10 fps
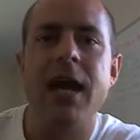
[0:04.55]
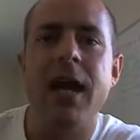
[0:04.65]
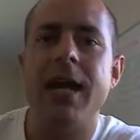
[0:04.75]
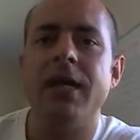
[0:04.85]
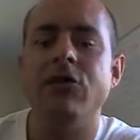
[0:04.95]

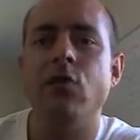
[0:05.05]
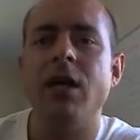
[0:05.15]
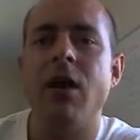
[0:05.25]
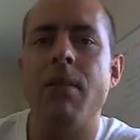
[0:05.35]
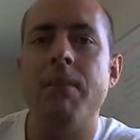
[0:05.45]
and
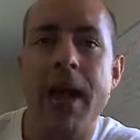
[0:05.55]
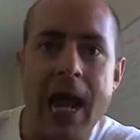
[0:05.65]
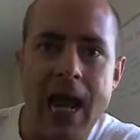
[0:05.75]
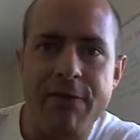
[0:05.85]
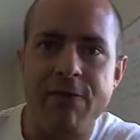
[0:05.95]
we are
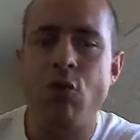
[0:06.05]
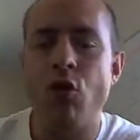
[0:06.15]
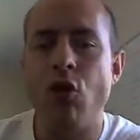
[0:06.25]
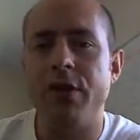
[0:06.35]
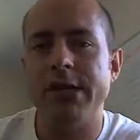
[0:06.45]
back
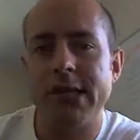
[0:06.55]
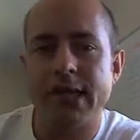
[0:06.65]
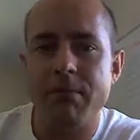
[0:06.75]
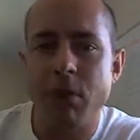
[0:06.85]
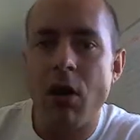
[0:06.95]
for the
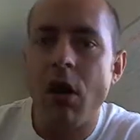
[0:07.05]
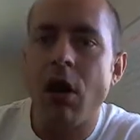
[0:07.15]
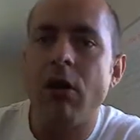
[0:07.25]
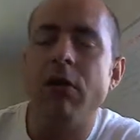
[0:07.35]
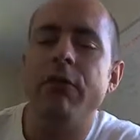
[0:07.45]
second
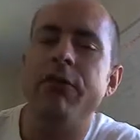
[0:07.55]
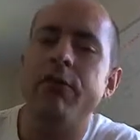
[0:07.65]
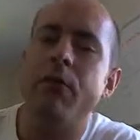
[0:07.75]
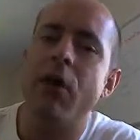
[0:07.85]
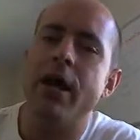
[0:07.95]
part of
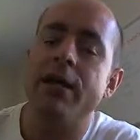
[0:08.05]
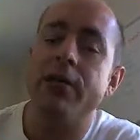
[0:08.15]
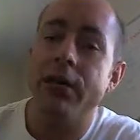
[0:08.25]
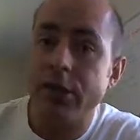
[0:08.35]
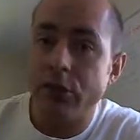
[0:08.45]
my
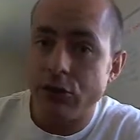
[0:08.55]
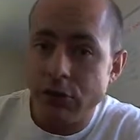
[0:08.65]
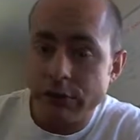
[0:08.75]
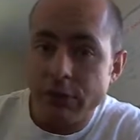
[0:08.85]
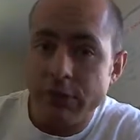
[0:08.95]
30
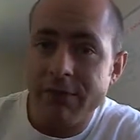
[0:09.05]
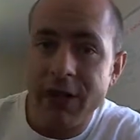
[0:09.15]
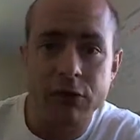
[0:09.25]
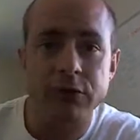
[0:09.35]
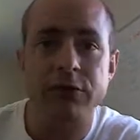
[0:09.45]
Truths of
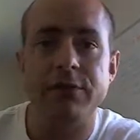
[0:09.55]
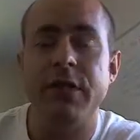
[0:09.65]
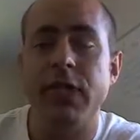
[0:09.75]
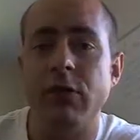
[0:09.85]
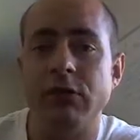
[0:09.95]
Fat Loss
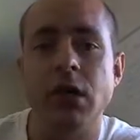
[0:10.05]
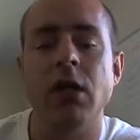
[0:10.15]
video.